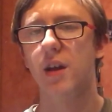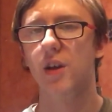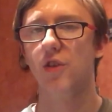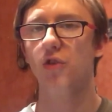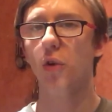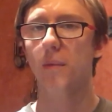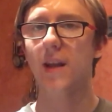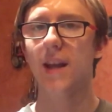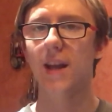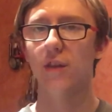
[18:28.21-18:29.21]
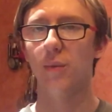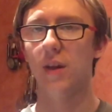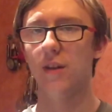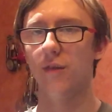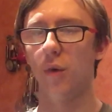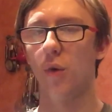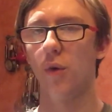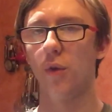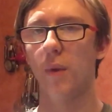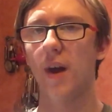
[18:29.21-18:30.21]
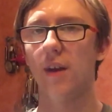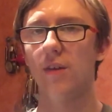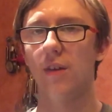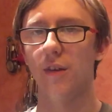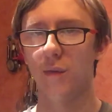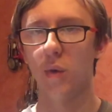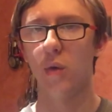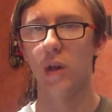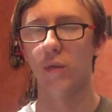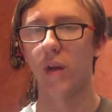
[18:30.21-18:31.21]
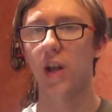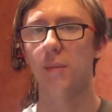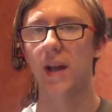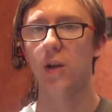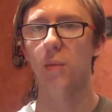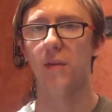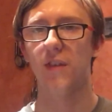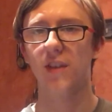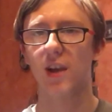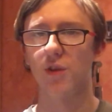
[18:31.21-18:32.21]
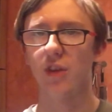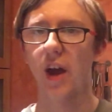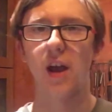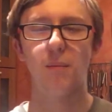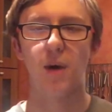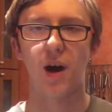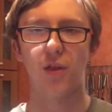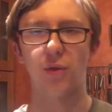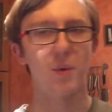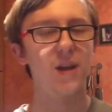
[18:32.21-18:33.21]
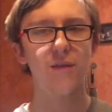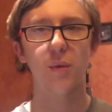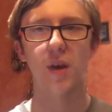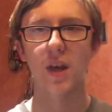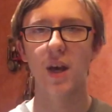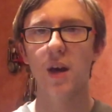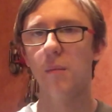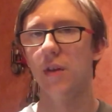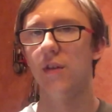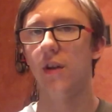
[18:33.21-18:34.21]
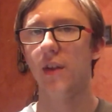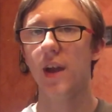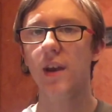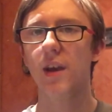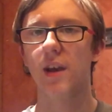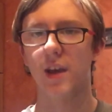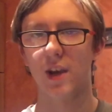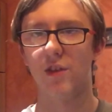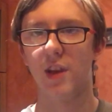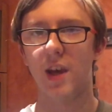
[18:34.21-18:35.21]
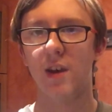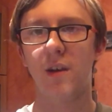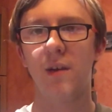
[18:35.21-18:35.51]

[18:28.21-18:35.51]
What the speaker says: Join me next week for the rise, the fall, and rise back up of Attack on Titan Part 3 of 3. But until then, catch you later.